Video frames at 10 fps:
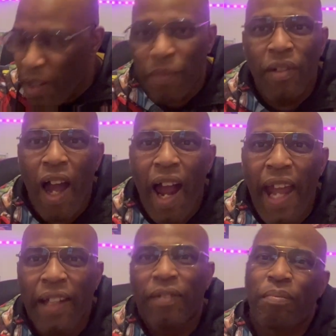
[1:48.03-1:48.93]
All
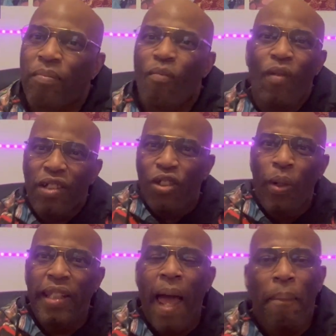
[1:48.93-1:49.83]
right? So
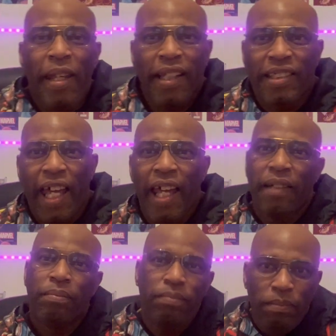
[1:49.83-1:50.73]
with that being said,
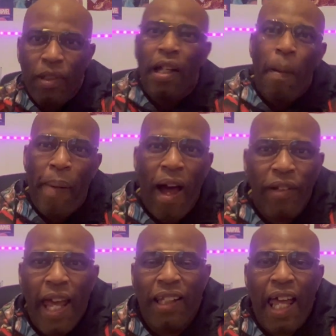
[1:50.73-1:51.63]
pound
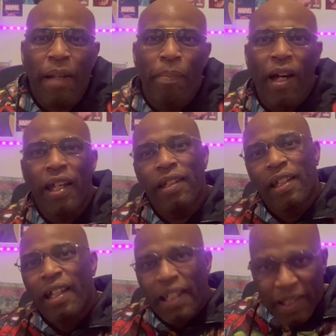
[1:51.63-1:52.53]
that like button,
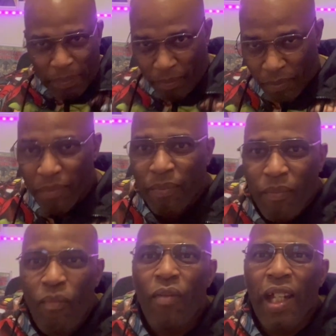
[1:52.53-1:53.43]

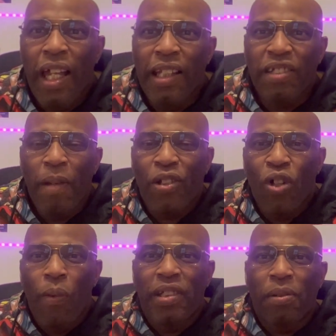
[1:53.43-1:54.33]
and let's make sure
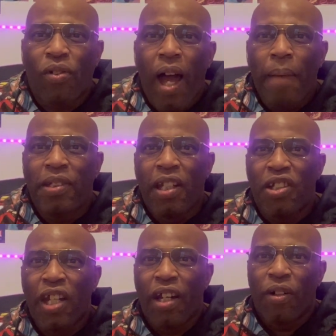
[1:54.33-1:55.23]
we subscribe to the
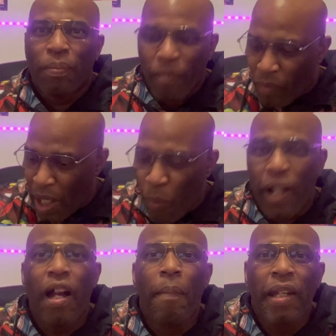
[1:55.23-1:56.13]
channel. And we're
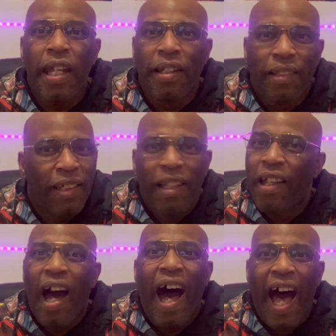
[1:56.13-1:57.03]
coming in
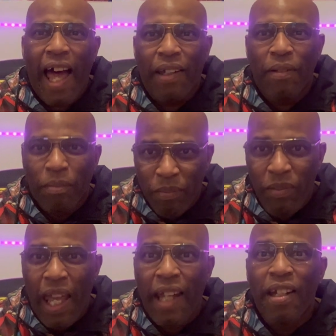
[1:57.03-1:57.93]
hot
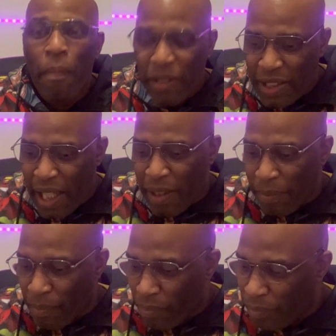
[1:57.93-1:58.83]
at number 10.
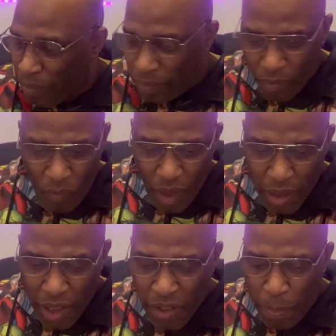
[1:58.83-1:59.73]

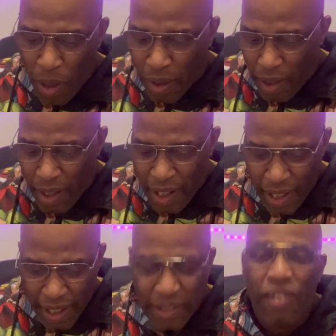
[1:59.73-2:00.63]
This book
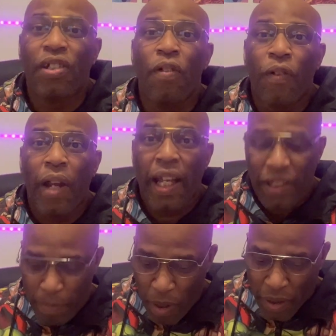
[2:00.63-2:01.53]
is a Silver Age
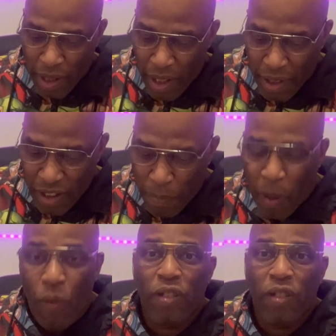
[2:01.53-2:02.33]
book. This book was